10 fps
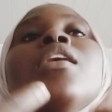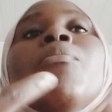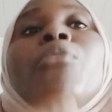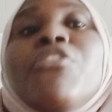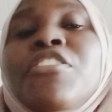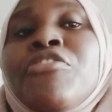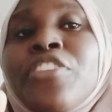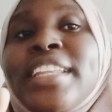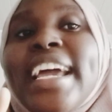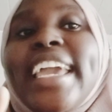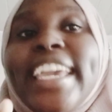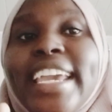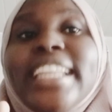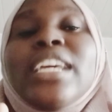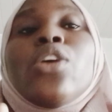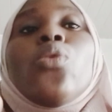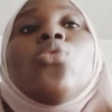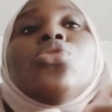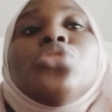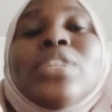Moving further again, we
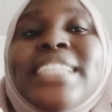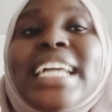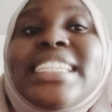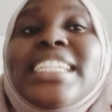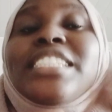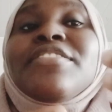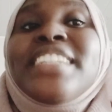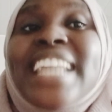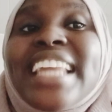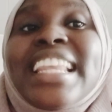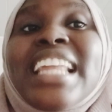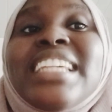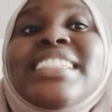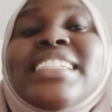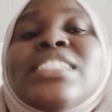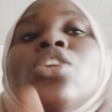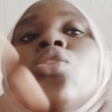will know that this field analysis